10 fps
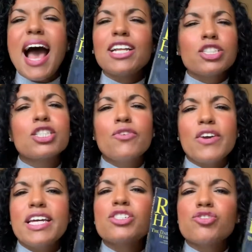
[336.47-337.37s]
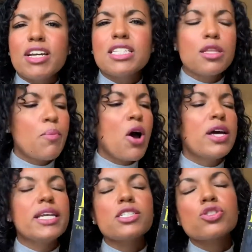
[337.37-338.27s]
I just love it. It's straight to the
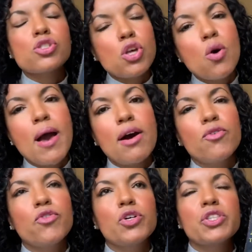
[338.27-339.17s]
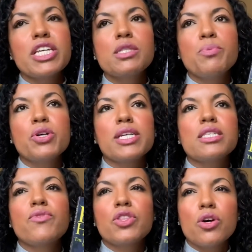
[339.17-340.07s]
point. It's so helpful. This book
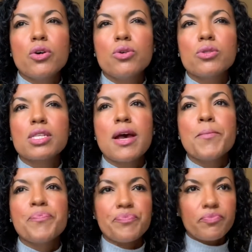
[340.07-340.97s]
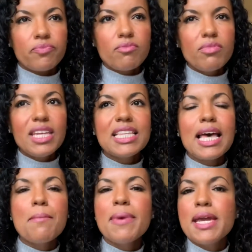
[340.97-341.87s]
is for those
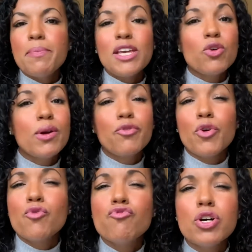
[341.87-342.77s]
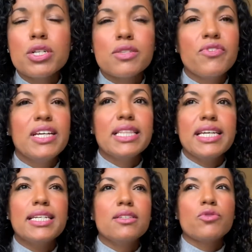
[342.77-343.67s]
that may be going through a rut,
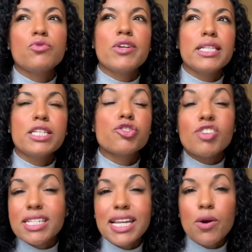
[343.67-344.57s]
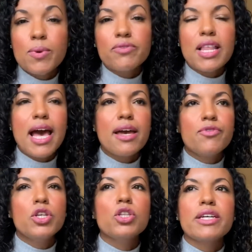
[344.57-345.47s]
feeling really stressed out with life,
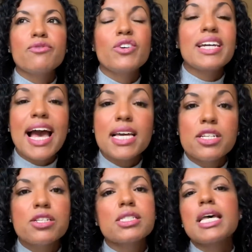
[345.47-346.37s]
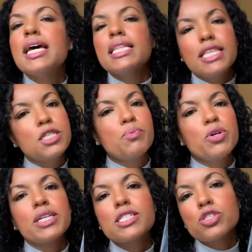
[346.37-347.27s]
you're looking for guidance. This
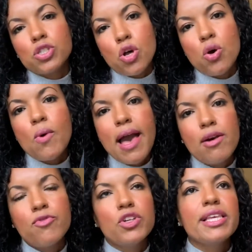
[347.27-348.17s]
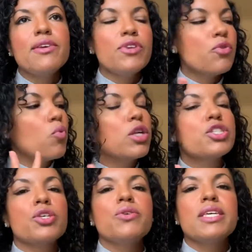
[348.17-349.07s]
book is so helpful. Even if one or
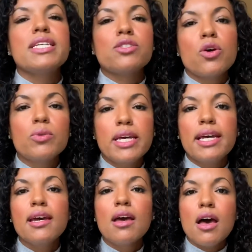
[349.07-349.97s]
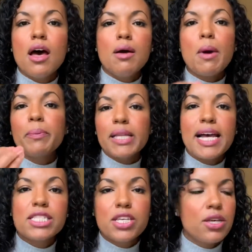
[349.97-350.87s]
two things only
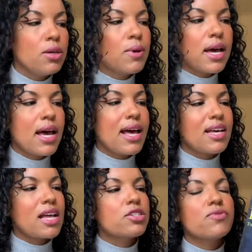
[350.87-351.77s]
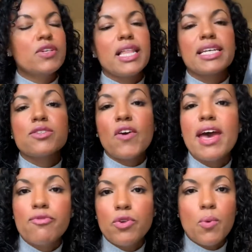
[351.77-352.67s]
apply to you, I just feel like it's for
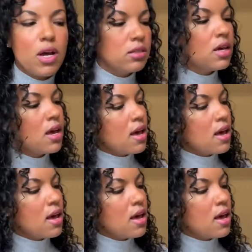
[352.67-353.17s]
everyone.